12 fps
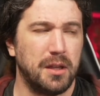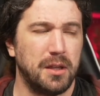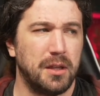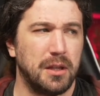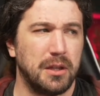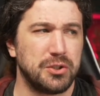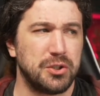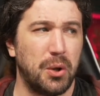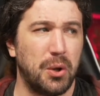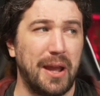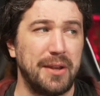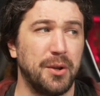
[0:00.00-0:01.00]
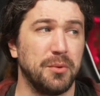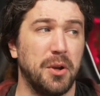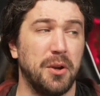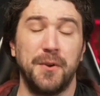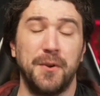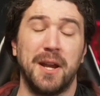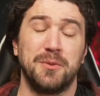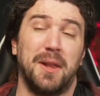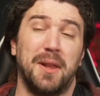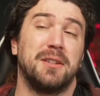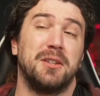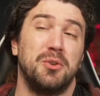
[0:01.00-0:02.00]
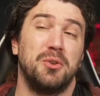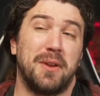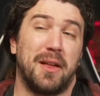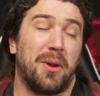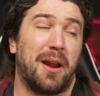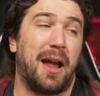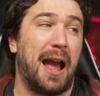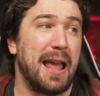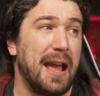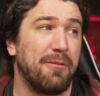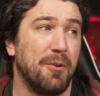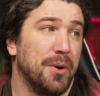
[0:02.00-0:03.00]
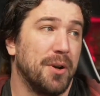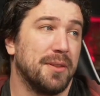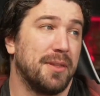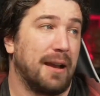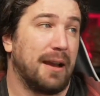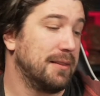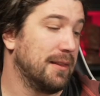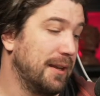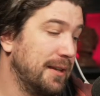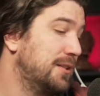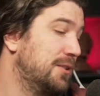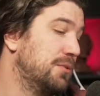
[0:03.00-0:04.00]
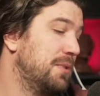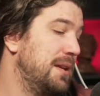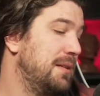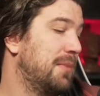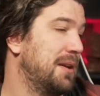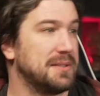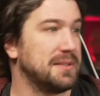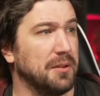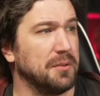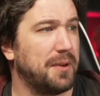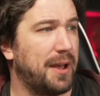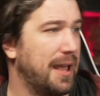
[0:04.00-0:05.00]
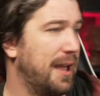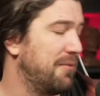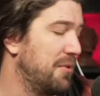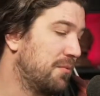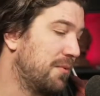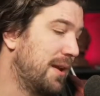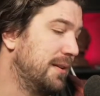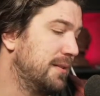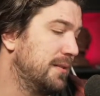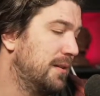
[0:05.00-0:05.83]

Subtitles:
So I don't know if you guys would like to do another one. I have a book that I'd like to read myself. I haven't read it.